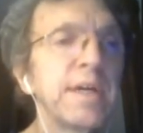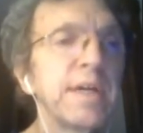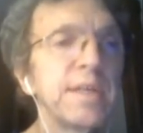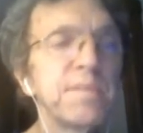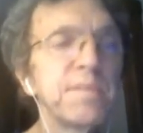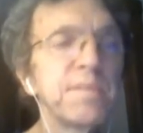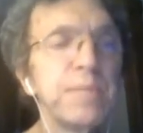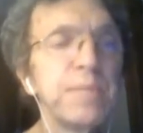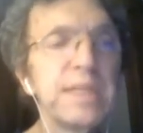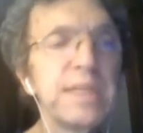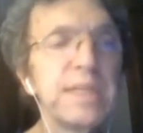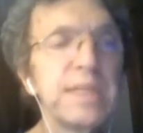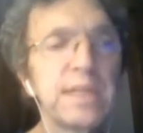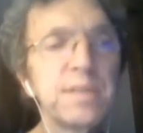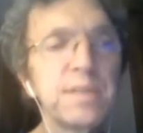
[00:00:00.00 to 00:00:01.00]
and he's
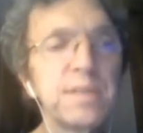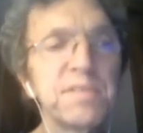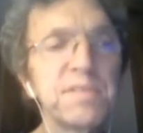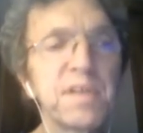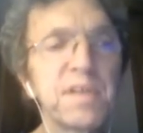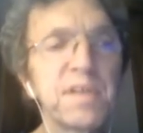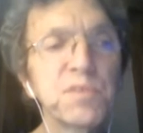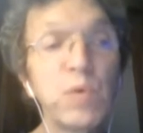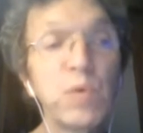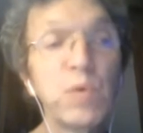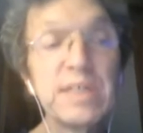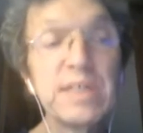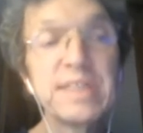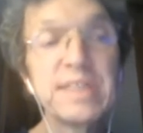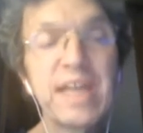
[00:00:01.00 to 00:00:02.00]
being held in
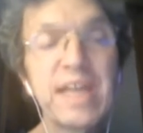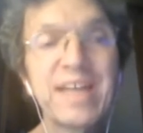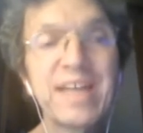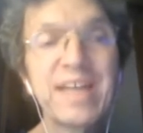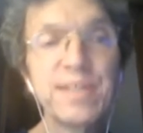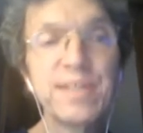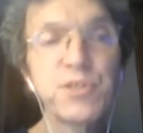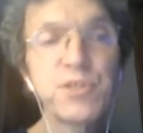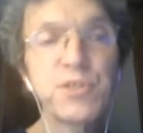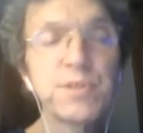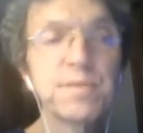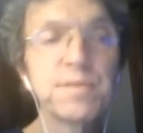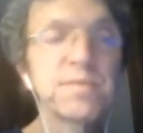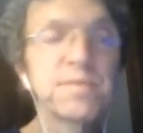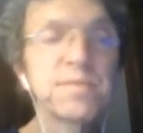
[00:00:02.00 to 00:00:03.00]
squalid
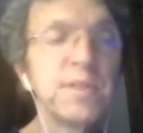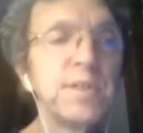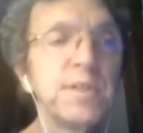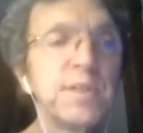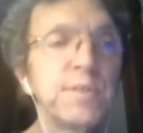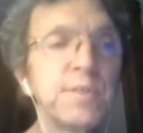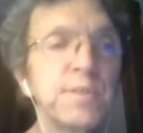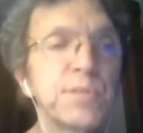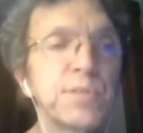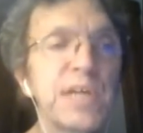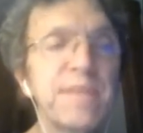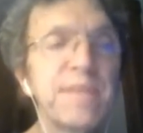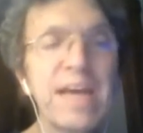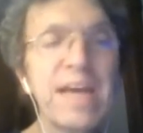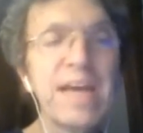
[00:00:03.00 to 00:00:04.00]
conditions which
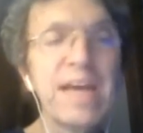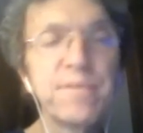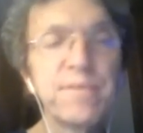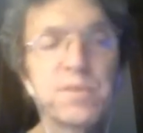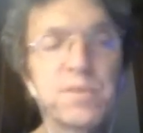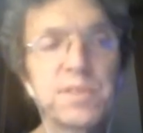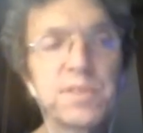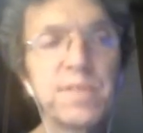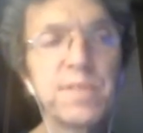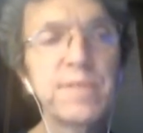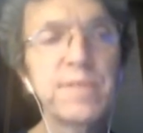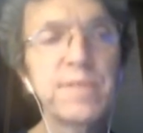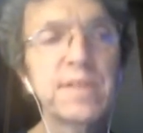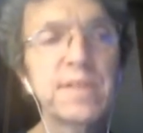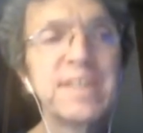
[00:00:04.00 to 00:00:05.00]
have adversely
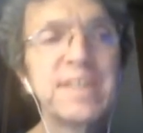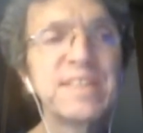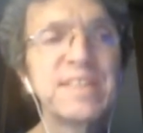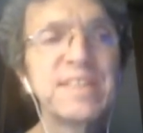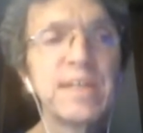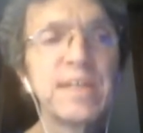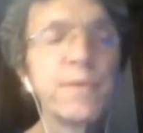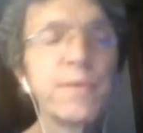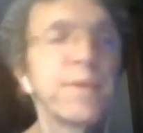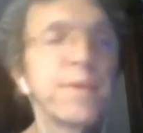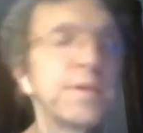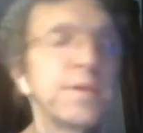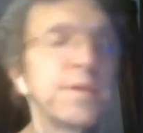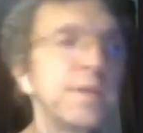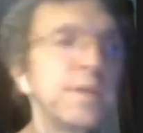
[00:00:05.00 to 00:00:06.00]
affected his health.
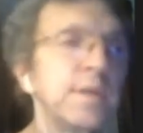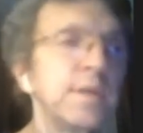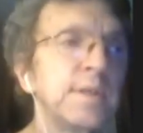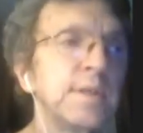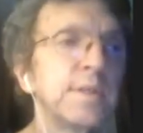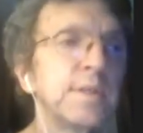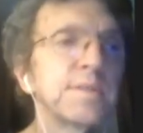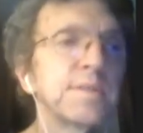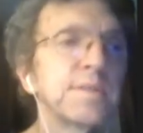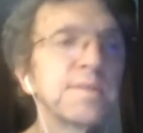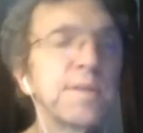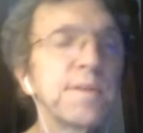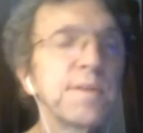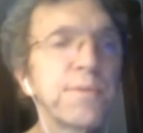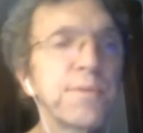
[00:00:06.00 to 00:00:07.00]

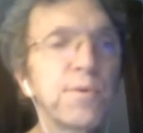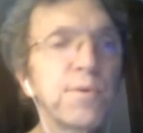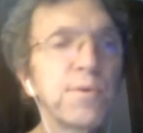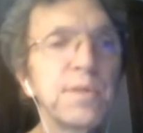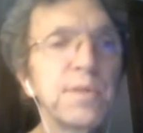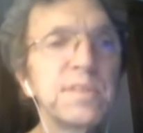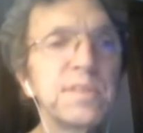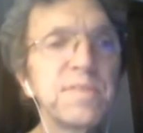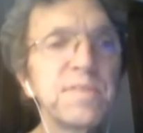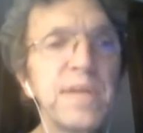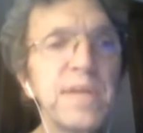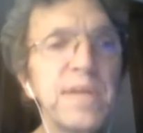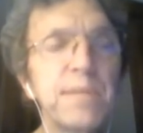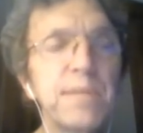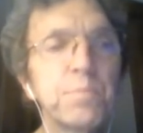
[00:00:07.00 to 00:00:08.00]
Since the authorities have
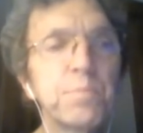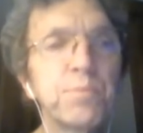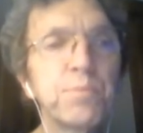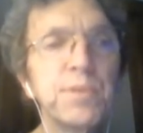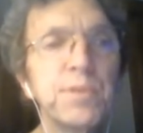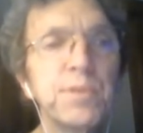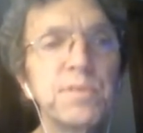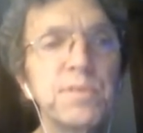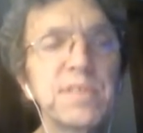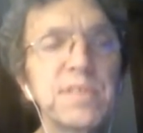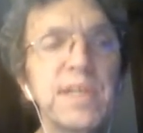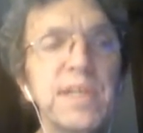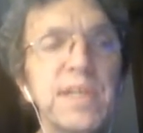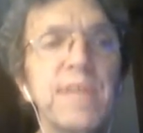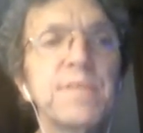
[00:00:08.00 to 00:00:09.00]
not produced
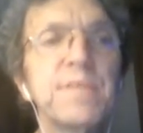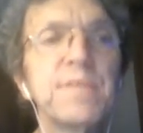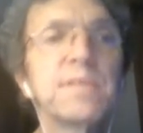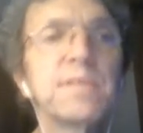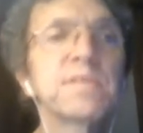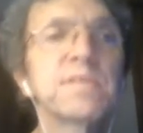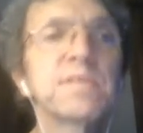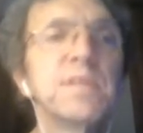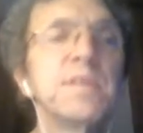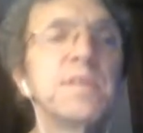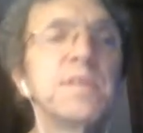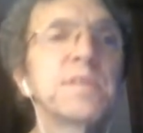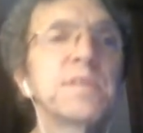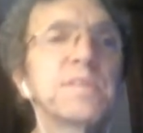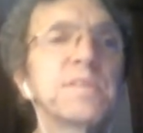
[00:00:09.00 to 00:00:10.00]
any evidence
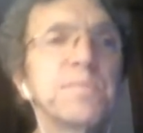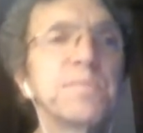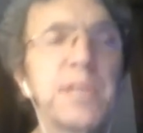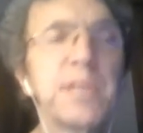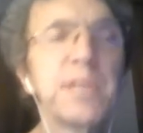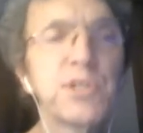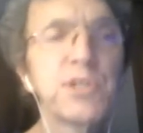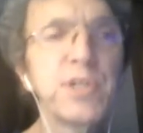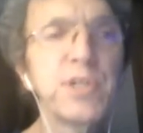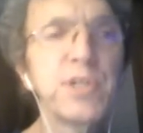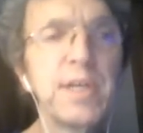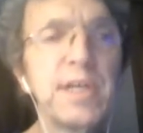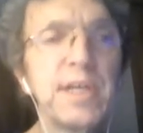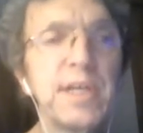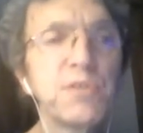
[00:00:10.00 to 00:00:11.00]
to
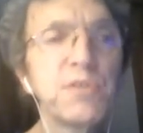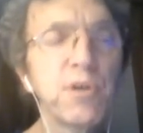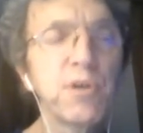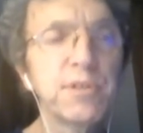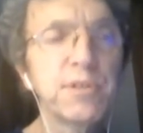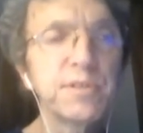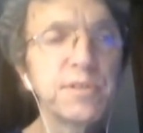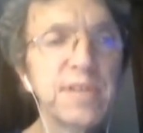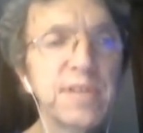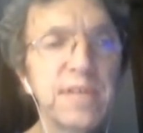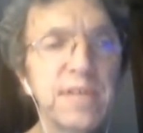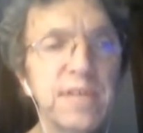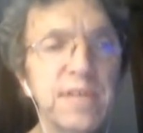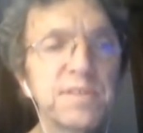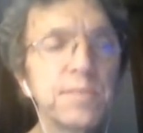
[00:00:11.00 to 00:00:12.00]
substantiate any charges
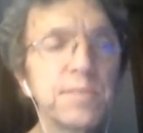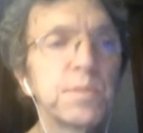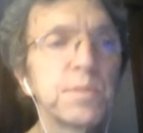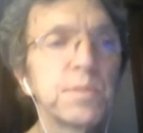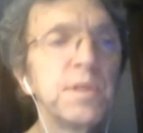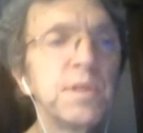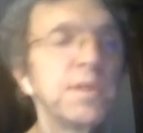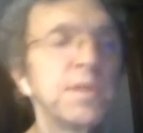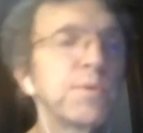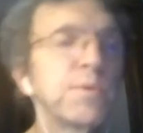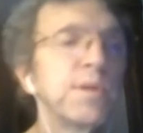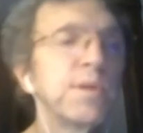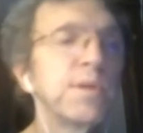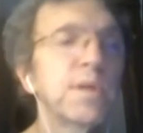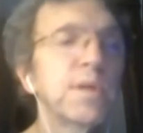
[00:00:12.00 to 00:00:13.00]
against him,
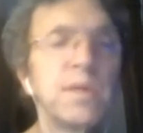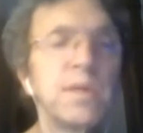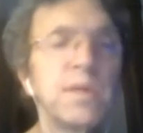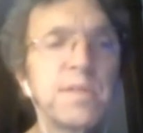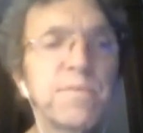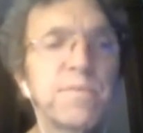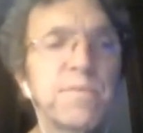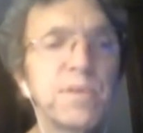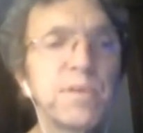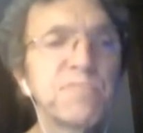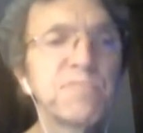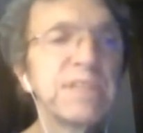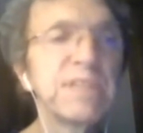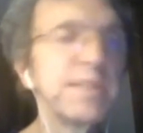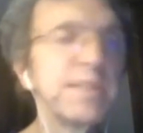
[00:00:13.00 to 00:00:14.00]
we are calling for
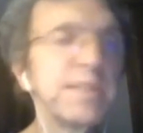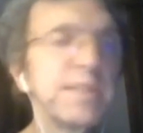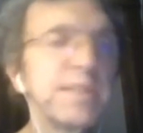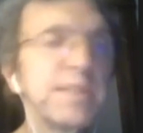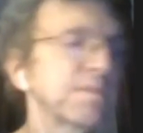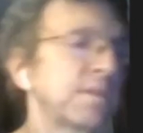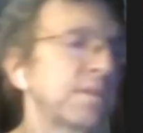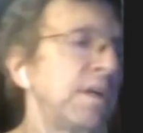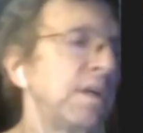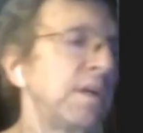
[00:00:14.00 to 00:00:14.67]
his release.